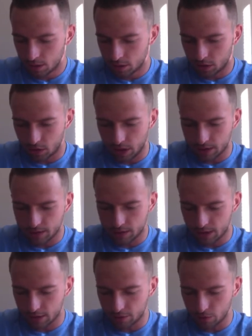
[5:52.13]
So that
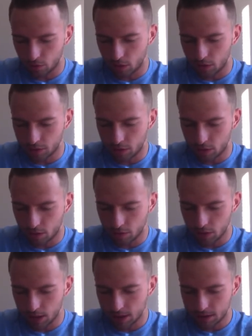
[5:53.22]
stands for royalty
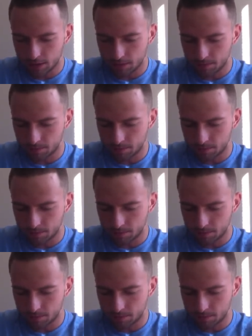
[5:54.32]
overrides.